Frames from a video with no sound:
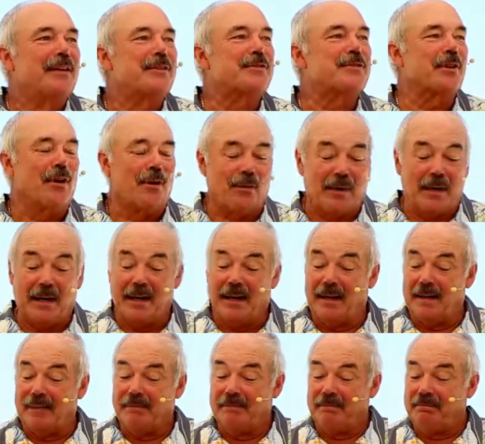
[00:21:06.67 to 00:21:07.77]
so,
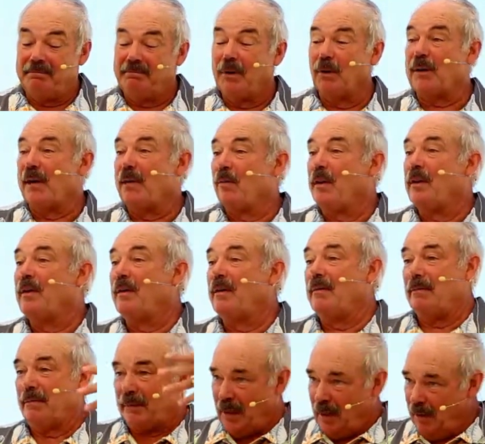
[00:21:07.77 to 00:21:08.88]
um, okay, the one you,
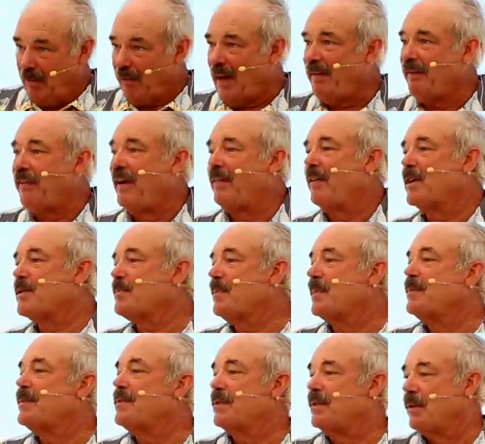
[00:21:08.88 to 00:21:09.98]
you've had five
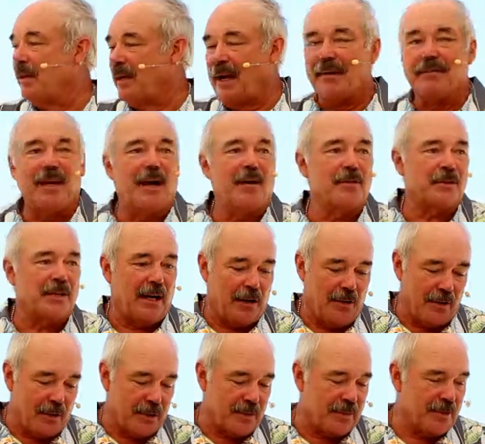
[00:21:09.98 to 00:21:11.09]
husbands, and the one you have now is not
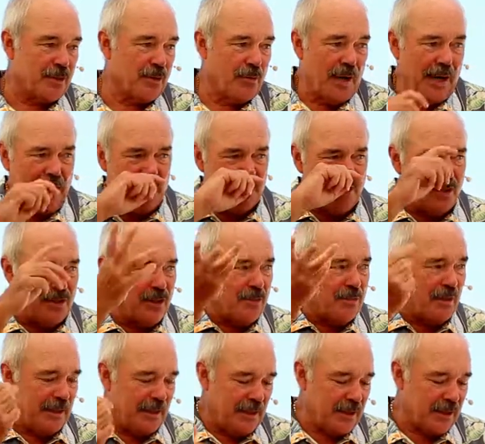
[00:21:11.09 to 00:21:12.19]
your husband. So, why did Jesus
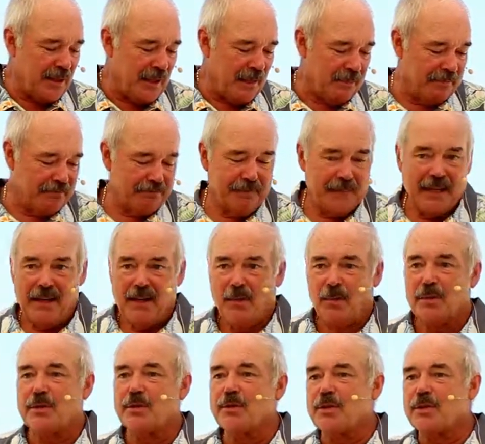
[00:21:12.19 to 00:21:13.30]
bring this up?
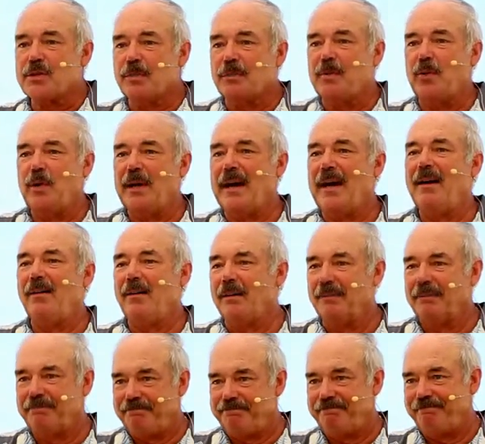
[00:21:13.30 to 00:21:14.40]
Was it just to point out, or
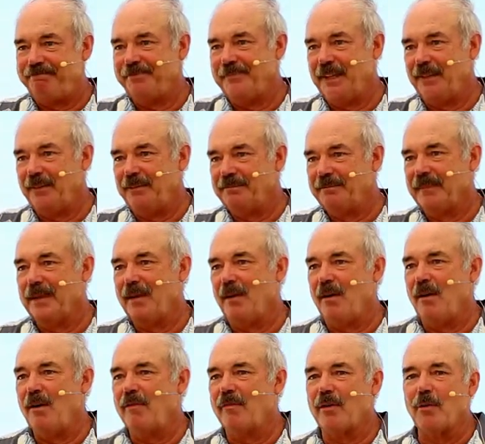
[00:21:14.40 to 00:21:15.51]
you know, the
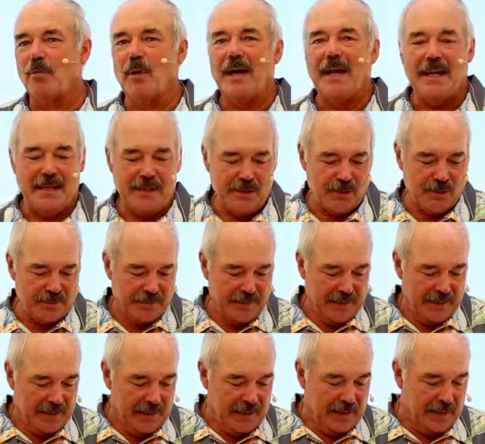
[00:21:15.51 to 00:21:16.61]
error of her ways?
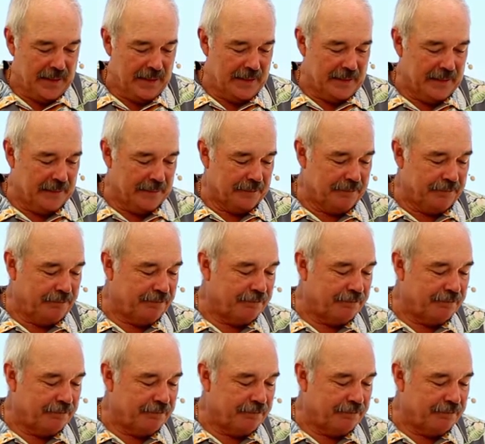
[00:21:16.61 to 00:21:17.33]
Um,